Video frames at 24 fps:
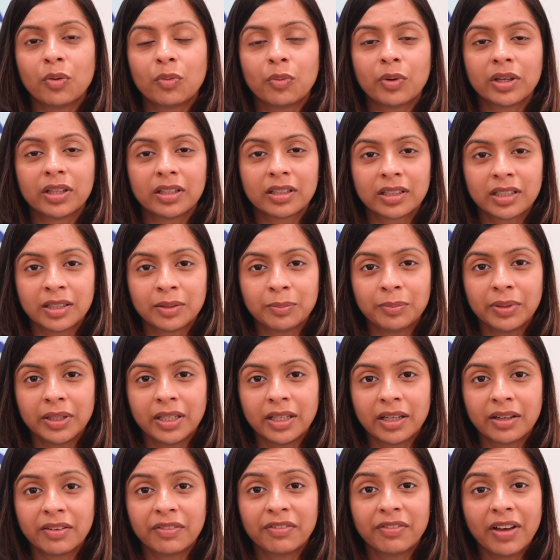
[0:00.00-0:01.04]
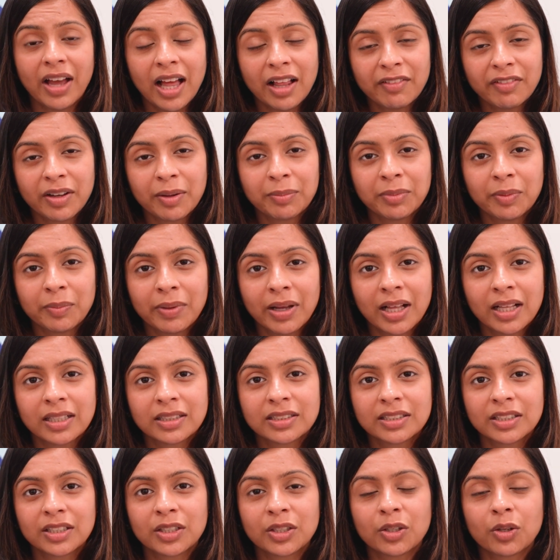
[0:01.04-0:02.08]
whether it be a valve
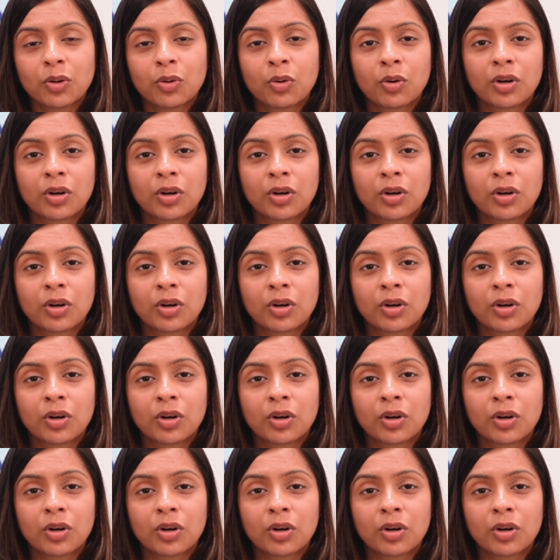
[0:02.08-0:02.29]
abnormality